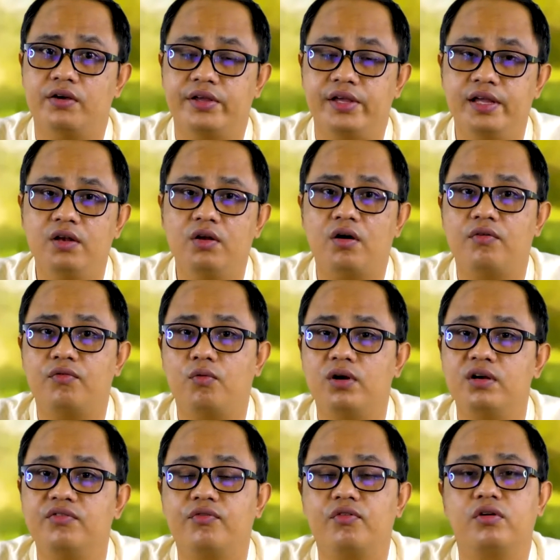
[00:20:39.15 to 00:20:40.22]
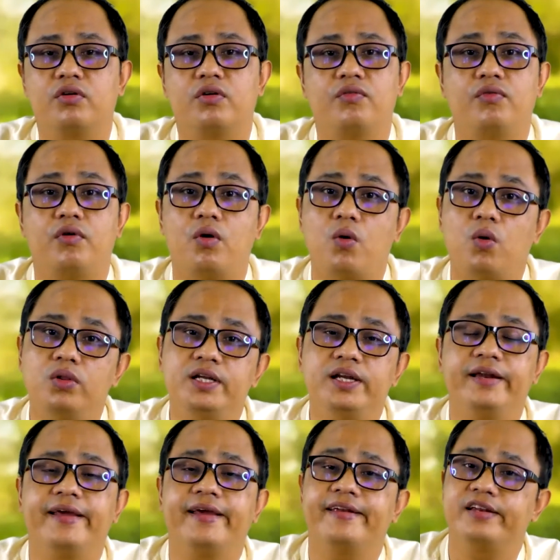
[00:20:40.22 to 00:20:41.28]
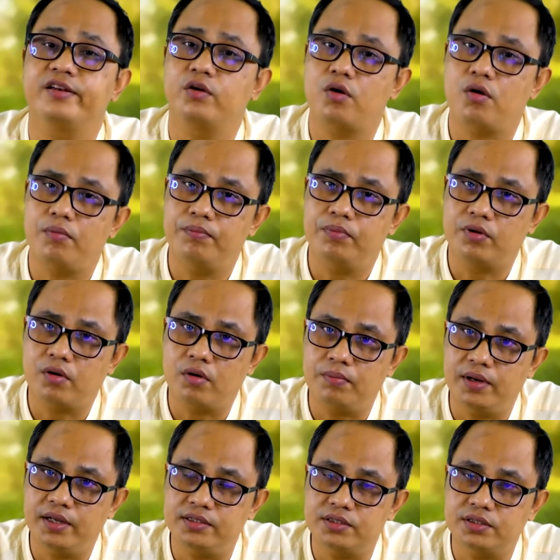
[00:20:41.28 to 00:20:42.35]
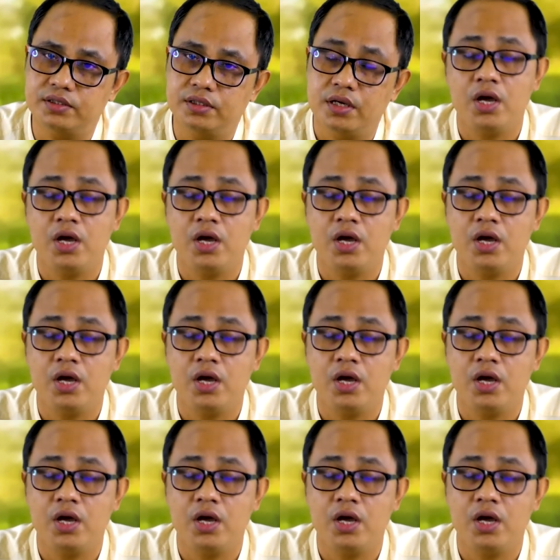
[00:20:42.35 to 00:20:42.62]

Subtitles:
yield of 1/4 of all irrigated croplands.